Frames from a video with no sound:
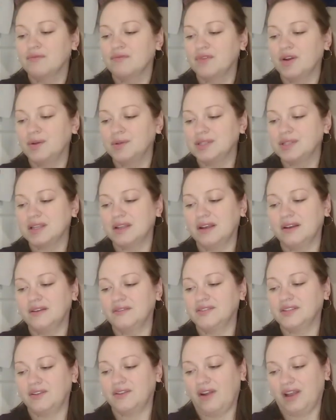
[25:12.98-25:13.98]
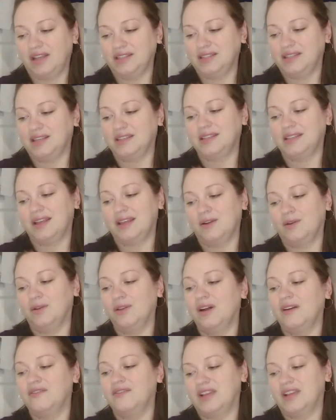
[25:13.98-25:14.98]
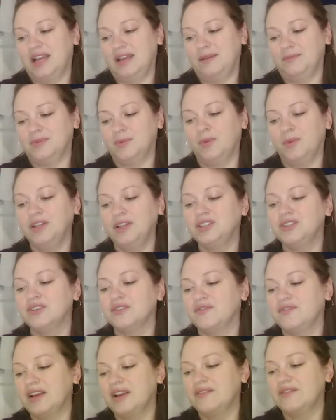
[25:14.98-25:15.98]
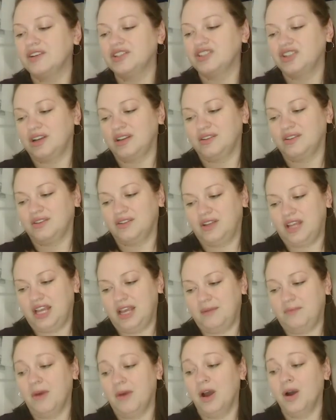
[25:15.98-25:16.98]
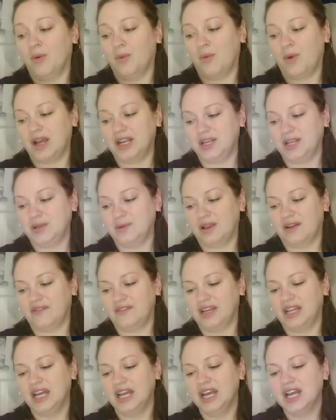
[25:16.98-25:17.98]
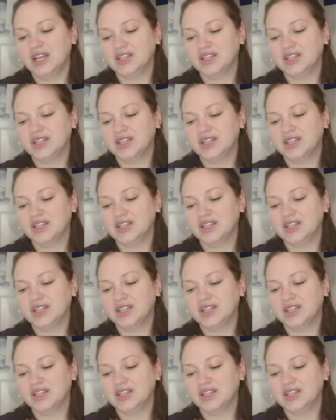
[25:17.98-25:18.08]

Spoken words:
Rose loves classic St. Olaf games. What's your favorite childhood game? Why do you love it?